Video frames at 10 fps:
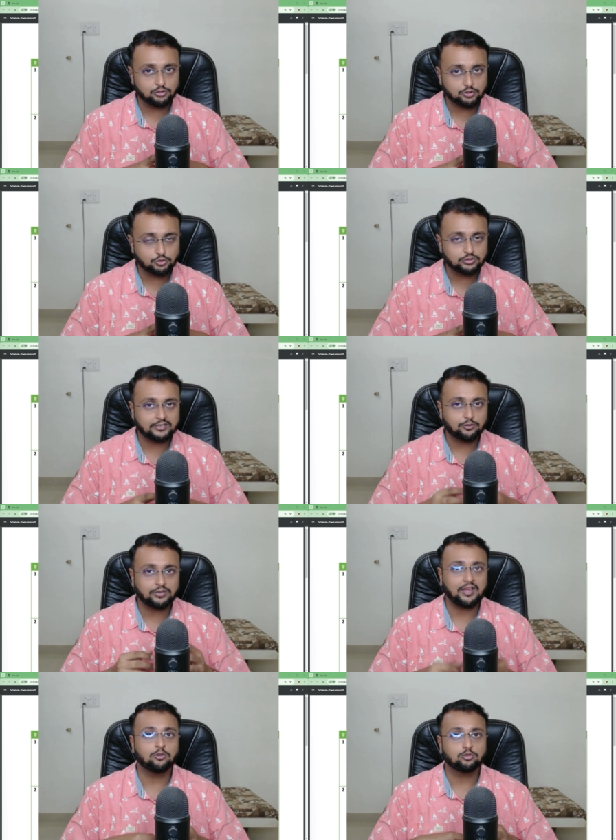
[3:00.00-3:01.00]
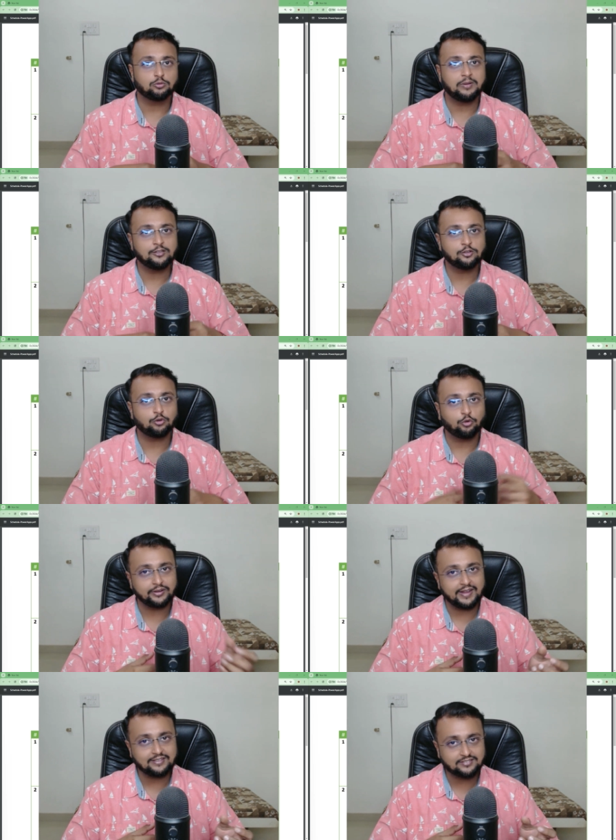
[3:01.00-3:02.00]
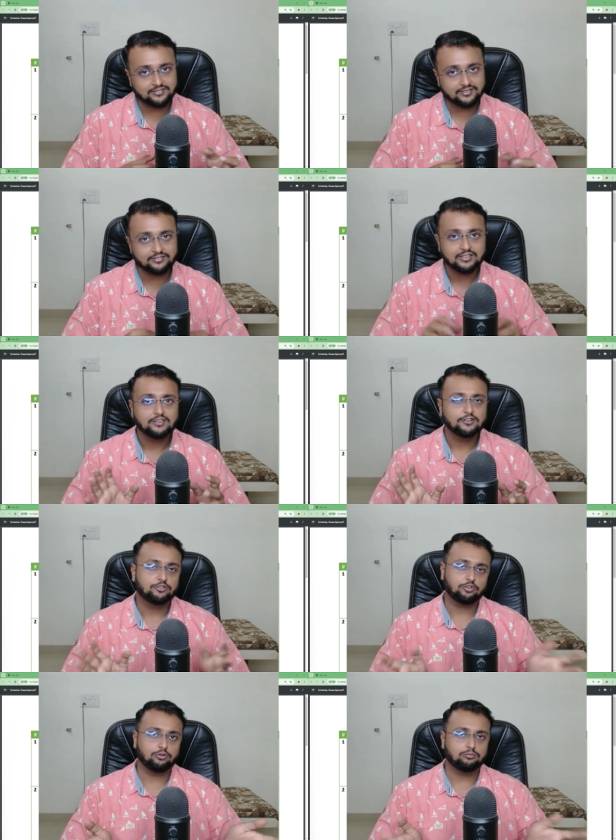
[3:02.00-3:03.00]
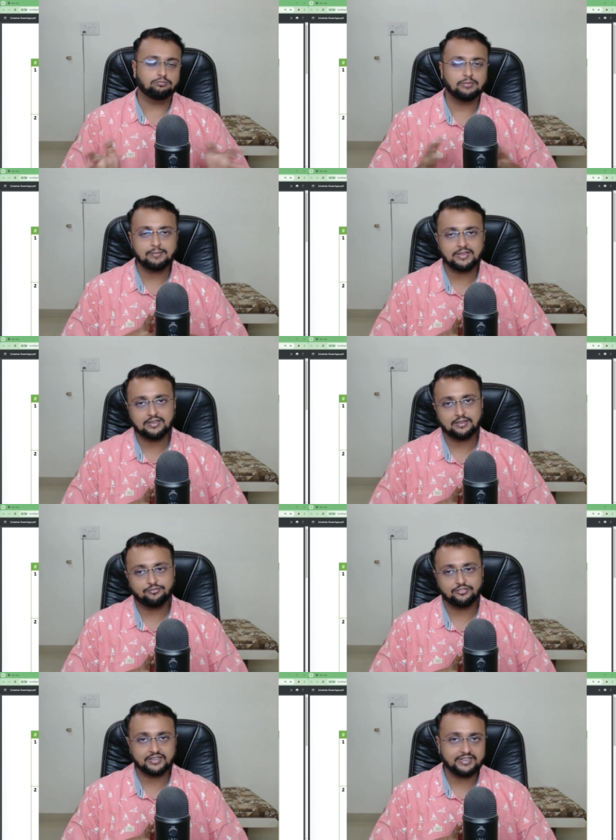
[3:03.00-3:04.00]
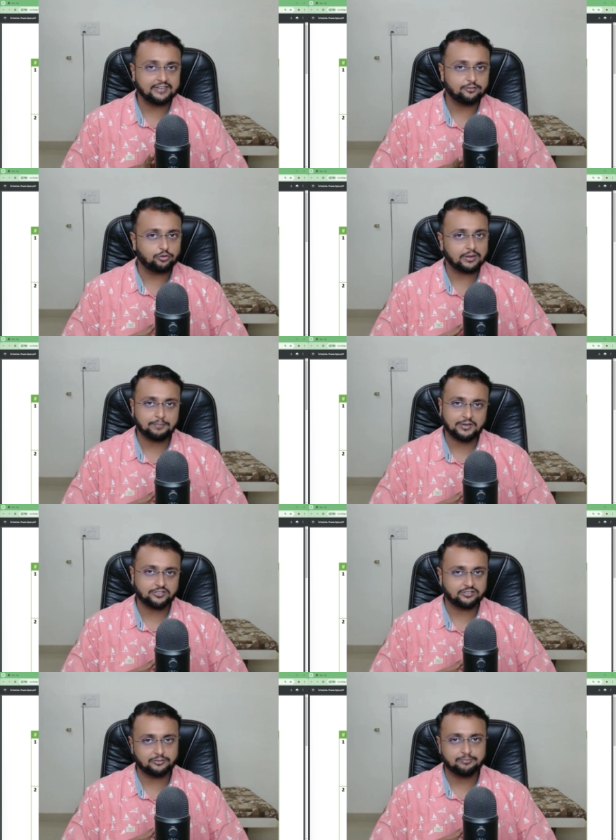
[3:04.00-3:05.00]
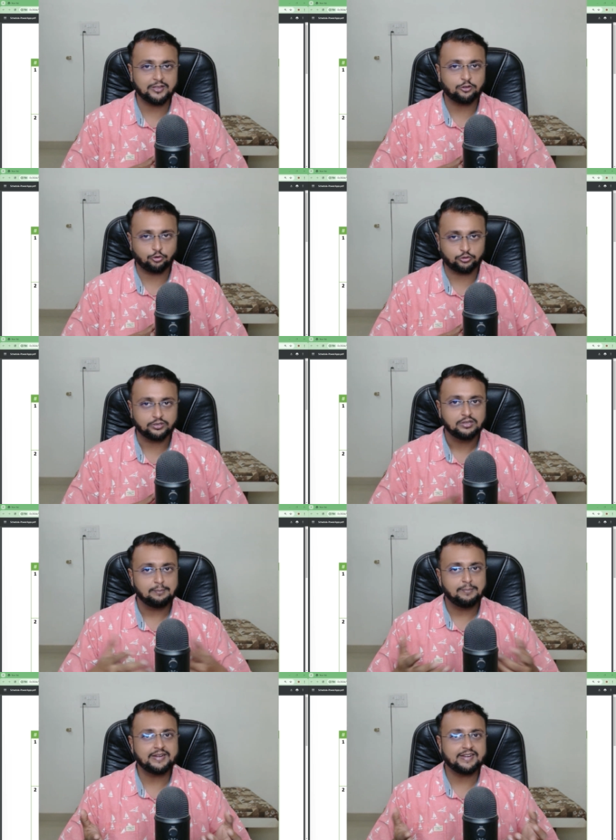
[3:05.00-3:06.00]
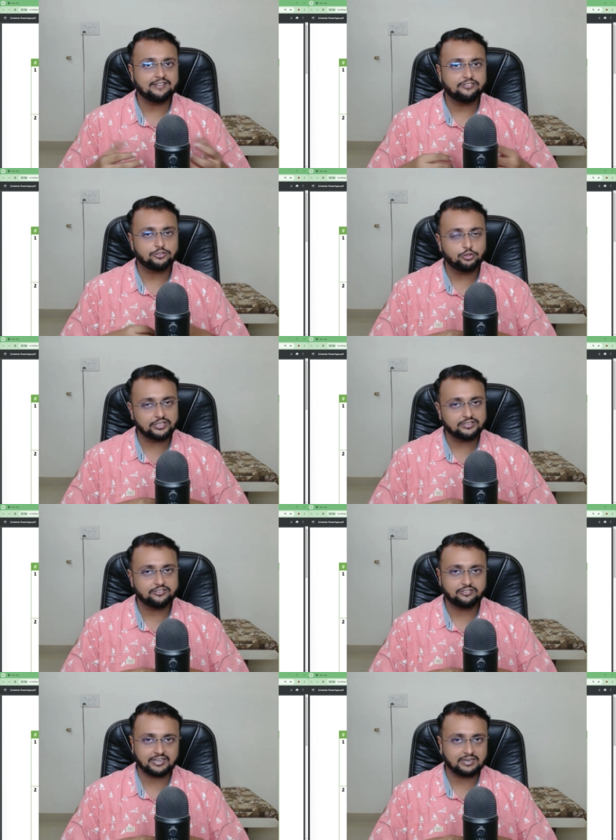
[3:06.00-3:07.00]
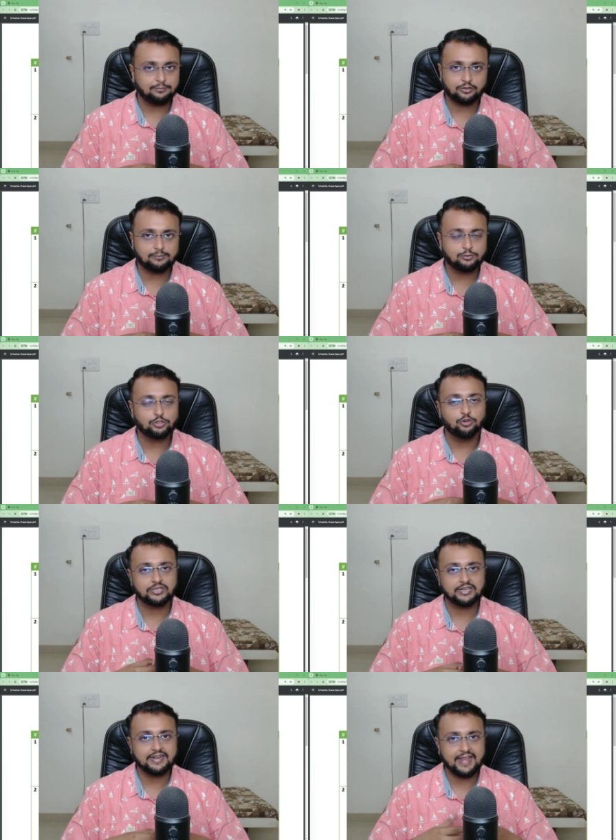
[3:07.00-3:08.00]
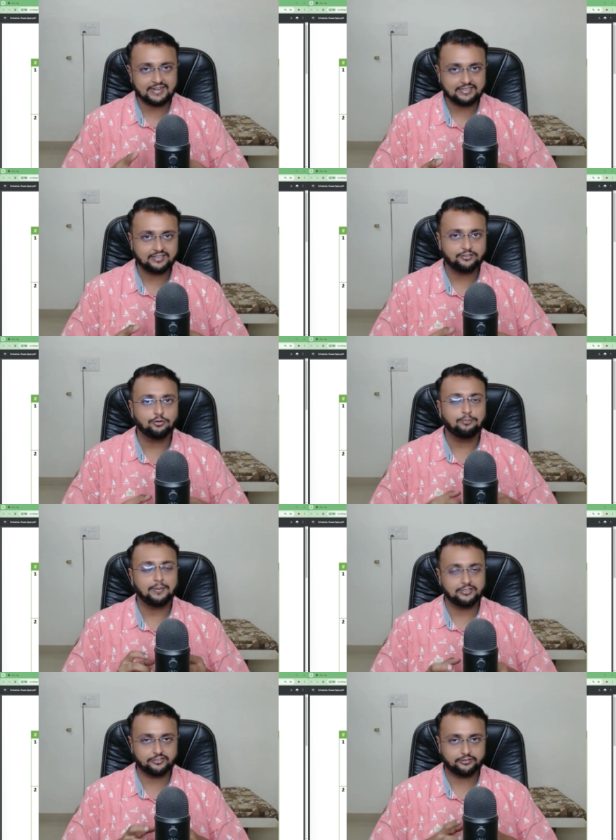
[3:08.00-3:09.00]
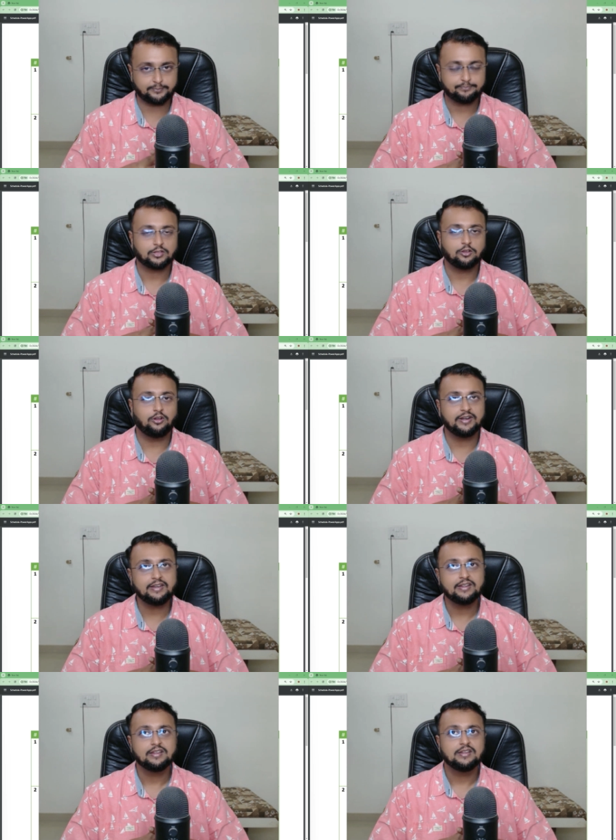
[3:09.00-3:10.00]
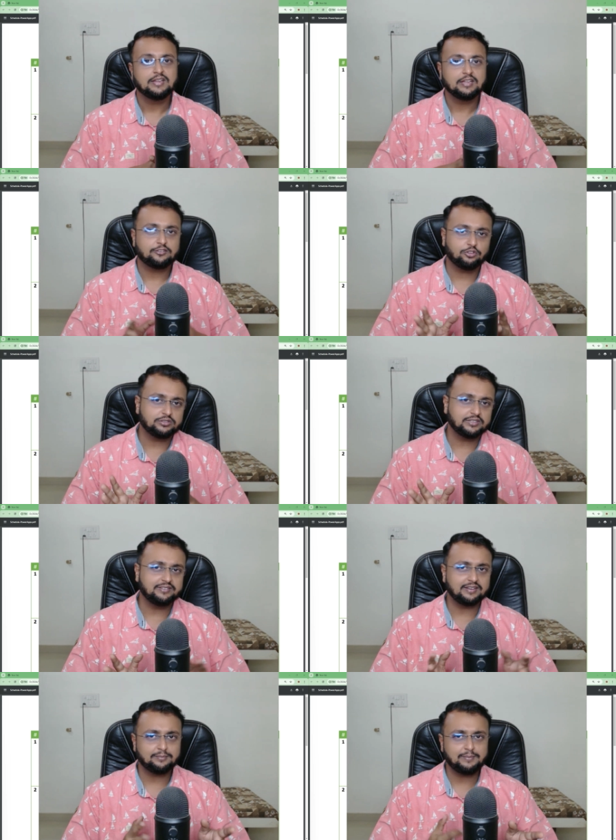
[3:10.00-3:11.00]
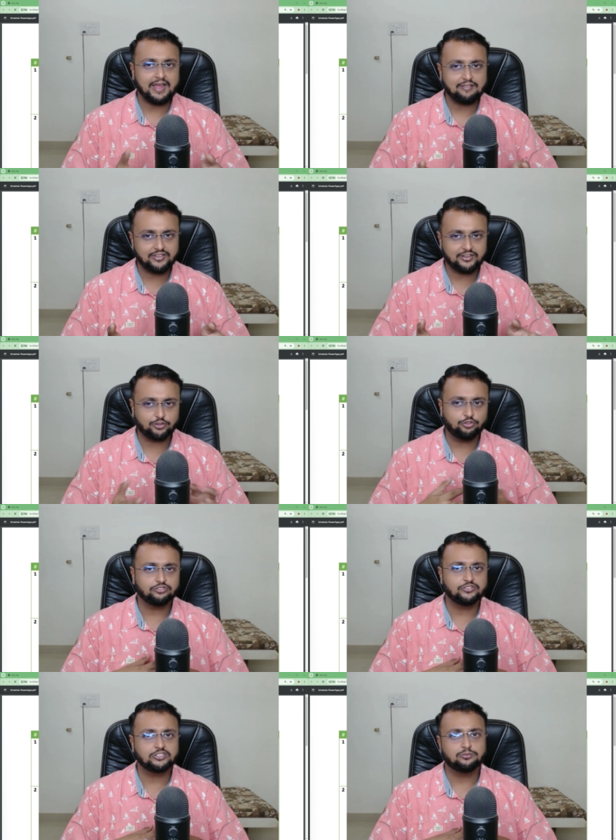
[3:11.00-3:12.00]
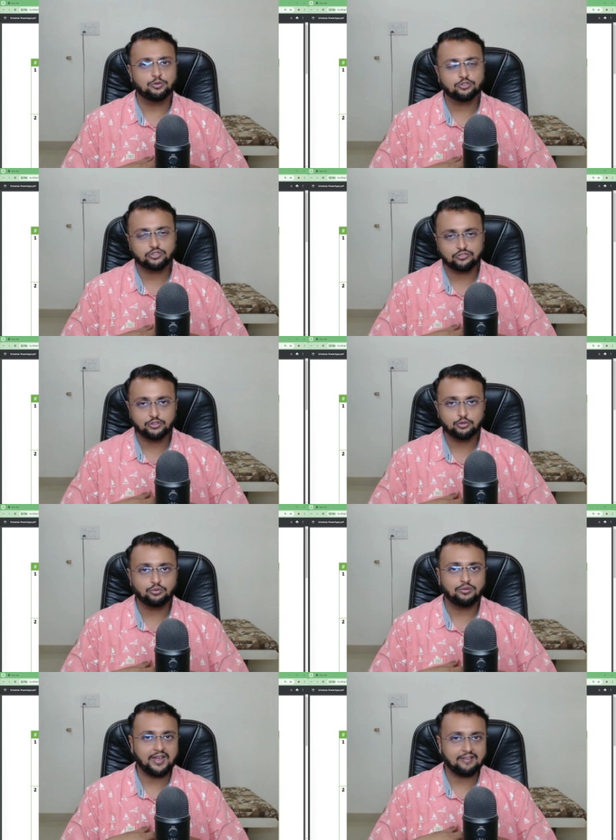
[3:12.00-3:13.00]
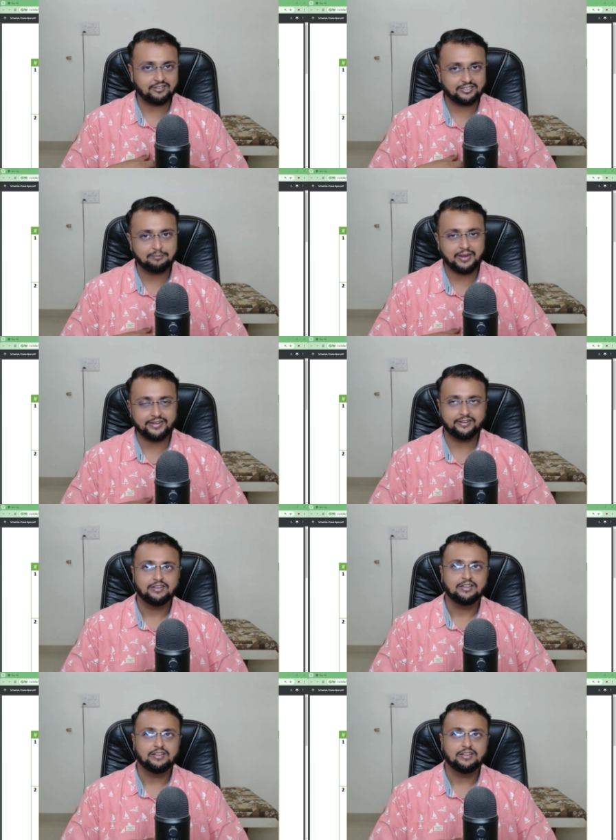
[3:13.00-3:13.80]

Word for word: to you that okay how to buy your own licenses so maybe if needed you can purchase it by your own but at least during this training program you don't need anything to to purchase. All right. So these are some FAQs which most of you have in the mind.